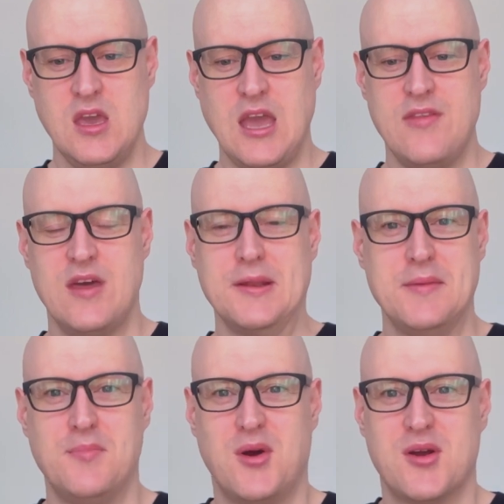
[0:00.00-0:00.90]
and then
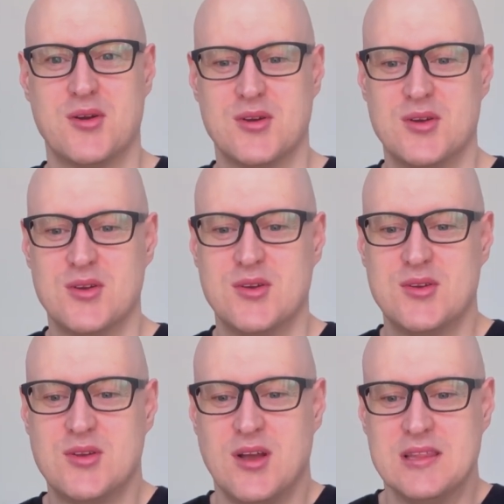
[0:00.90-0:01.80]
in bar
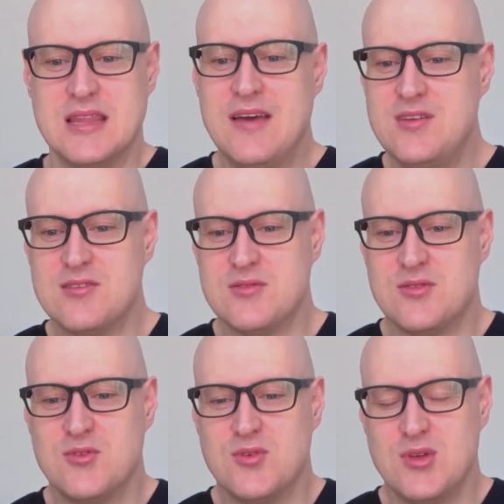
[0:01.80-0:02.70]
11
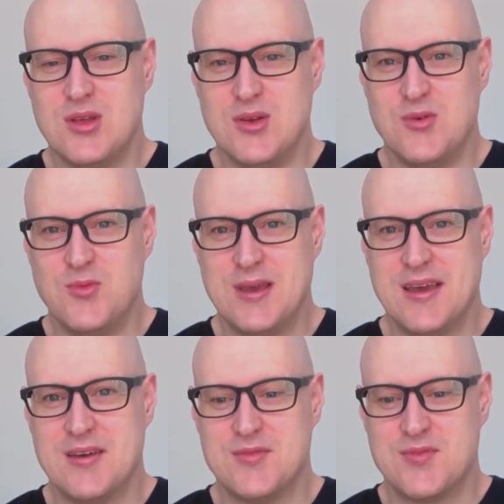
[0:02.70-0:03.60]
we
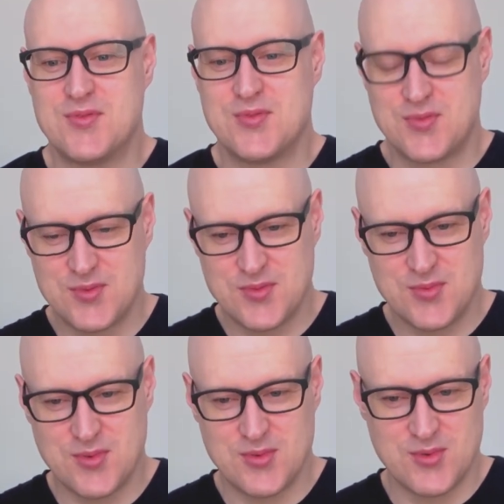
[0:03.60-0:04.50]
have
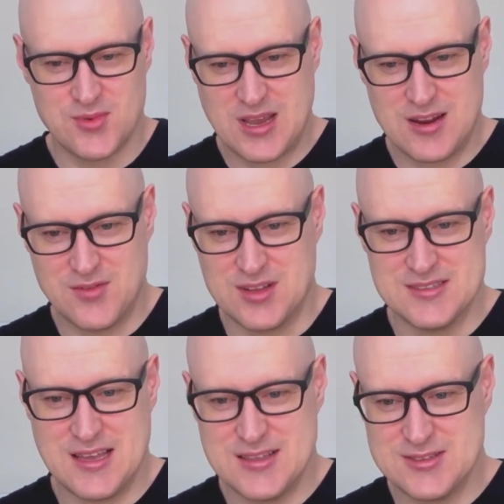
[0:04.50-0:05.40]
kind of an
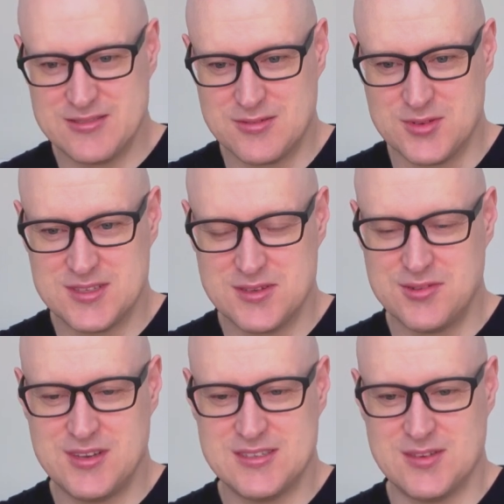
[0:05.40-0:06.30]
intense little
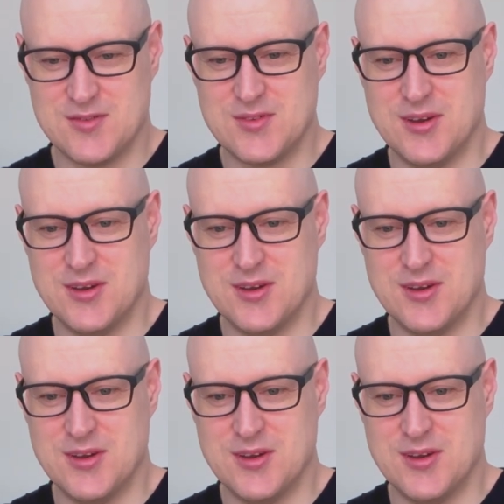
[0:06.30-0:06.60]
series of